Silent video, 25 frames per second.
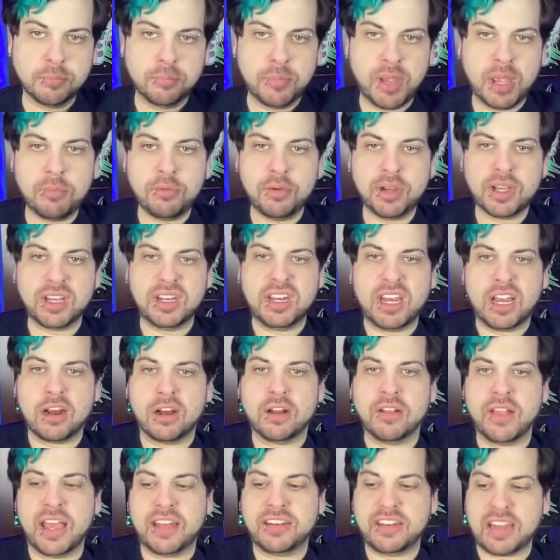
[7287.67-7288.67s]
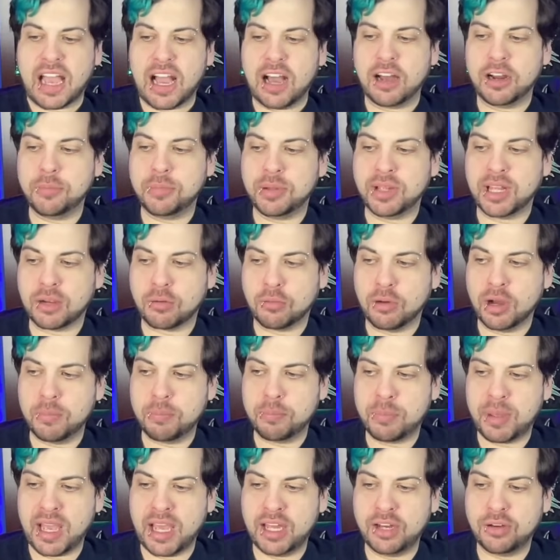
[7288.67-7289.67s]
Maybe we could narrow that down and be like,
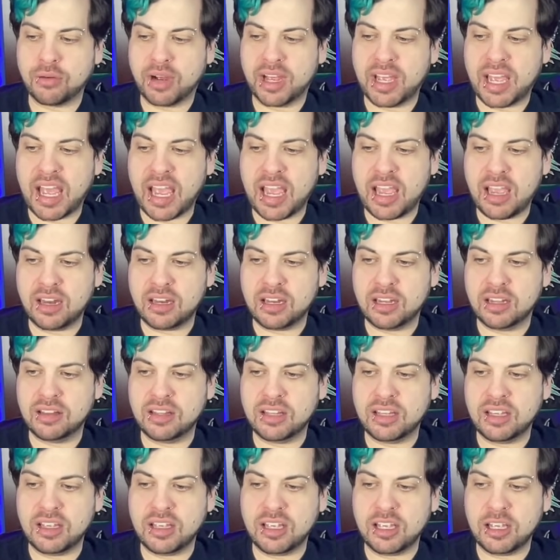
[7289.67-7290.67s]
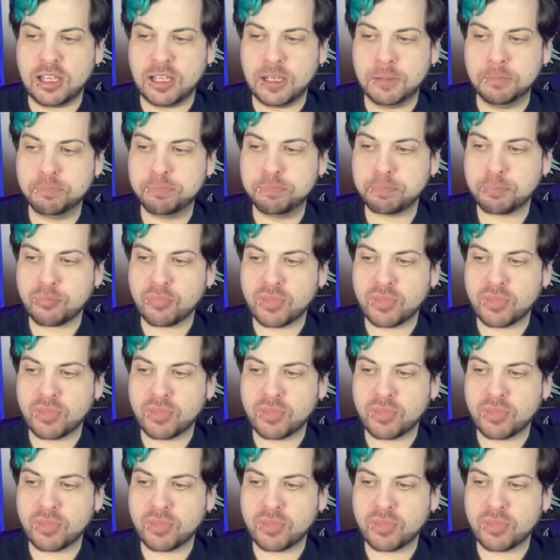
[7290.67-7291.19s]
what band do I hate in the